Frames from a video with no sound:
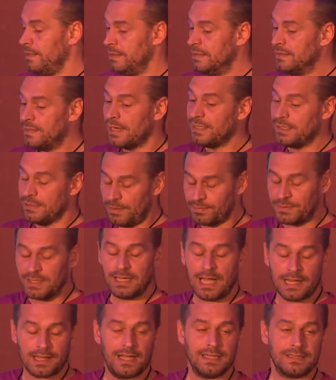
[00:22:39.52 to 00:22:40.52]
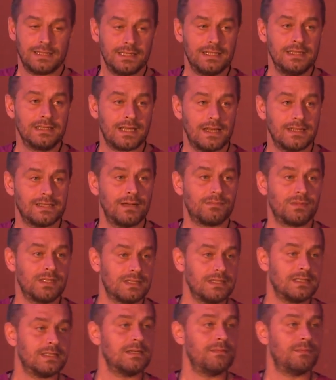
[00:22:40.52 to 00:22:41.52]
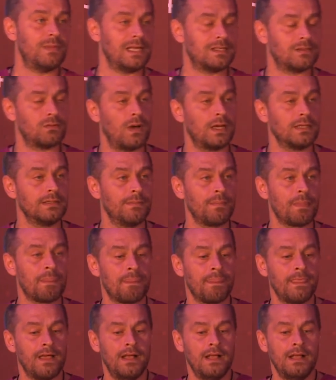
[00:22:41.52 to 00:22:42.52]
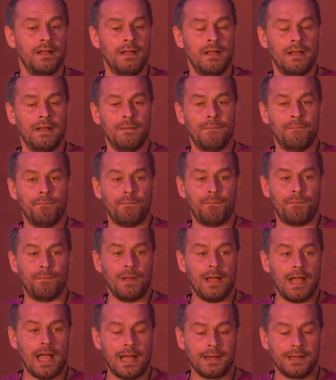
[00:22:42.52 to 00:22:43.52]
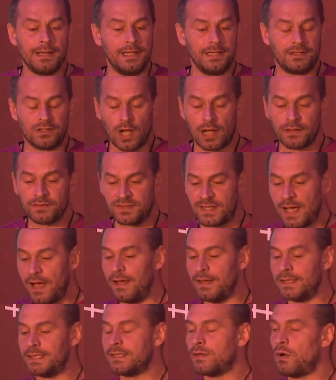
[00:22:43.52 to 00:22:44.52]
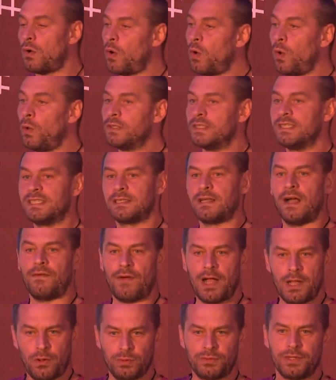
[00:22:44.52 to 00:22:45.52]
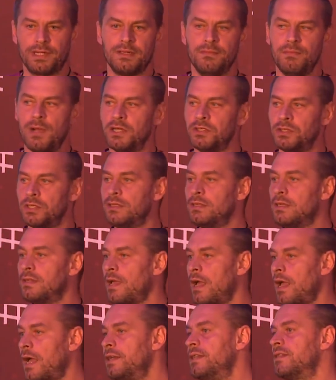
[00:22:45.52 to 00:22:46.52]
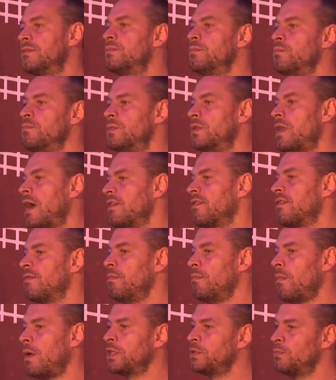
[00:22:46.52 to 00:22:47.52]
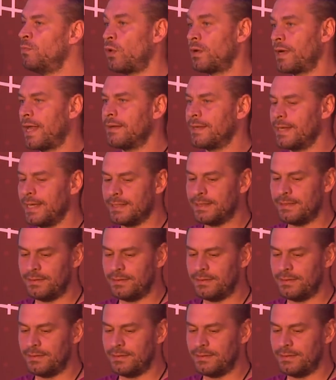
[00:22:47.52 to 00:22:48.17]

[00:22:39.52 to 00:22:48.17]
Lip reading: Interceptd, like I said, Interceptd is the best one. And it does all the stuff I already mentioned, and it does much more than that.